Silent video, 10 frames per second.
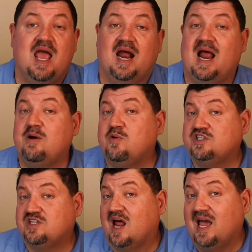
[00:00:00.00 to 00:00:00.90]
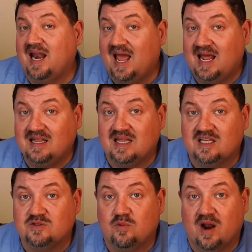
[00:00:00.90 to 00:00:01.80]
And I wish that I had had
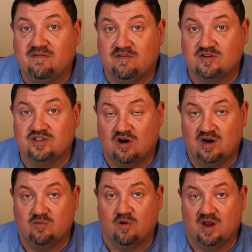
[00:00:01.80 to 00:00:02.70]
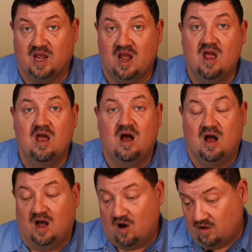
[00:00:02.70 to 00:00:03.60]
this when I first started working
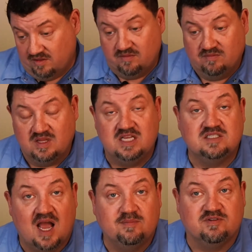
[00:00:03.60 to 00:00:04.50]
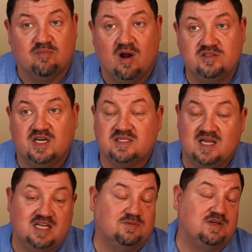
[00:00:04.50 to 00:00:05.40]
on these types of projects,
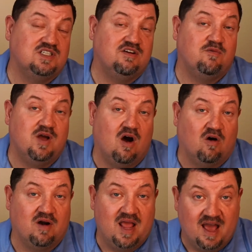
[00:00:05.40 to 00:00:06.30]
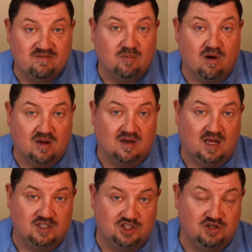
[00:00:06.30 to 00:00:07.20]
and especially if we already have a product
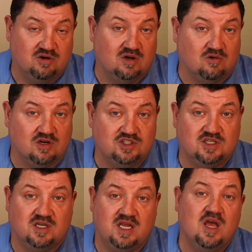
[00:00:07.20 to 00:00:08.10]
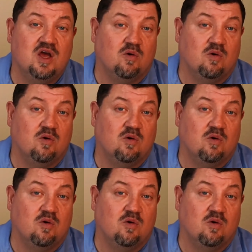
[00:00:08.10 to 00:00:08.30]
like Jira or Agility,